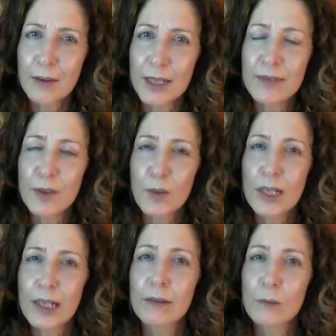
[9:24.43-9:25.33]
even when
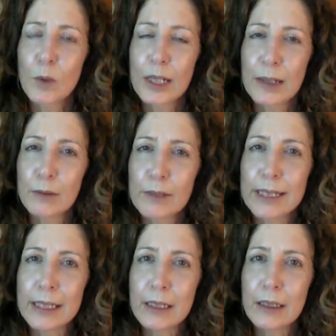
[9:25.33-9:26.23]
i when i
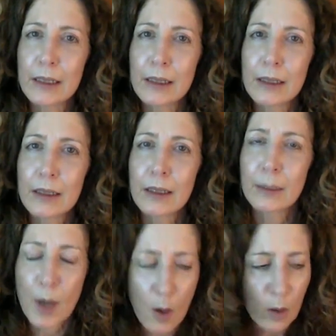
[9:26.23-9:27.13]
read the
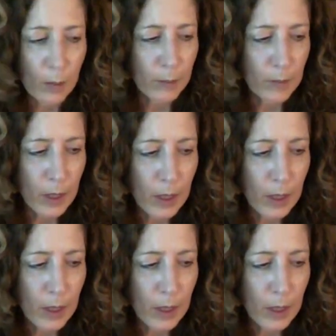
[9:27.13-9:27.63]
poem